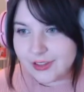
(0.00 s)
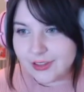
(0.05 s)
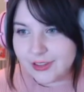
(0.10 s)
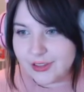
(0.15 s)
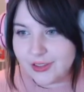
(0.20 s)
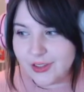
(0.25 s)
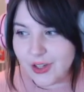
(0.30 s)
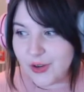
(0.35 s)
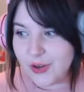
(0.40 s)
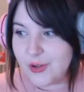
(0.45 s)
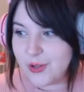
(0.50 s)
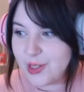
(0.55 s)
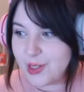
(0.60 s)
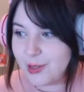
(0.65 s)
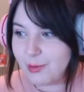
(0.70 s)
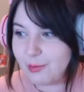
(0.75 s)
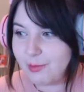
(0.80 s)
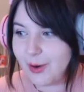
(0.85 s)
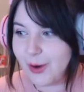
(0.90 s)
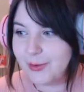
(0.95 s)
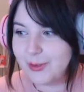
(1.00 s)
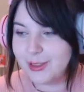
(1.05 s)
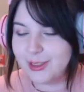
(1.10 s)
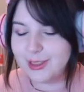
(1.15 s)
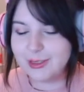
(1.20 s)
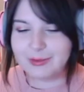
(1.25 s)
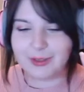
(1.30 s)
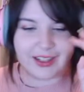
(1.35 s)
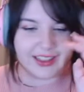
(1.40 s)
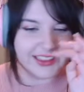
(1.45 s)
ghost
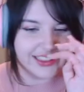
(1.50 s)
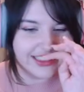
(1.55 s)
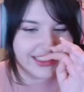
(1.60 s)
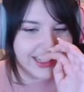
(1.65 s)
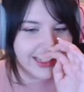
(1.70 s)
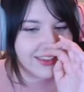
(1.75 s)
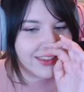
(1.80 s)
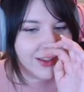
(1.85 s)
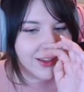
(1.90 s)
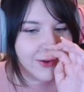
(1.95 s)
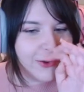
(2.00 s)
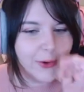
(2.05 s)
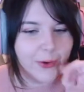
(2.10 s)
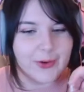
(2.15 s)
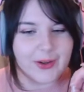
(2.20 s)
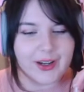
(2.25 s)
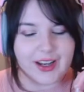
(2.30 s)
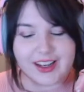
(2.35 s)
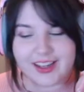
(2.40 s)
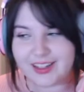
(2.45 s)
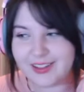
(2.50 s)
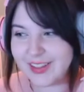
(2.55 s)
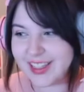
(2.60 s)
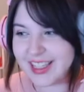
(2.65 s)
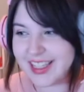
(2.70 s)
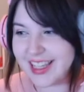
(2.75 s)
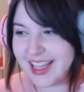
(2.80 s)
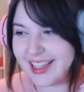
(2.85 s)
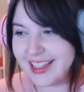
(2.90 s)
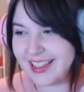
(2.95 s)
Pokemon and like the whole kind of
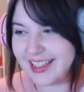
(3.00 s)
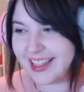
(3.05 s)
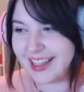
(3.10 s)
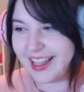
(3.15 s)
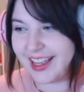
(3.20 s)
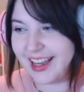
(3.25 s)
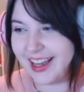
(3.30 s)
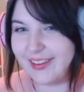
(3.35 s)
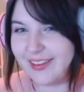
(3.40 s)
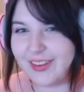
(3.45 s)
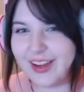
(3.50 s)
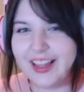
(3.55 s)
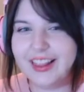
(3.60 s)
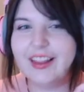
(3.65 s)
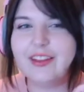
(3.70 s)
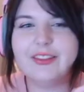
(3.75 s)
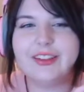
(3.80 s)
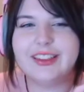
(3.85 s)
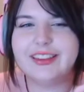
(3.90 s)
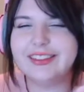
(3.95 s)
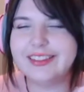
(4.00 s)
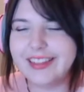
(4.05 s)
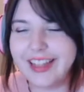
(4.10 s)
aesthetic they have. I love it.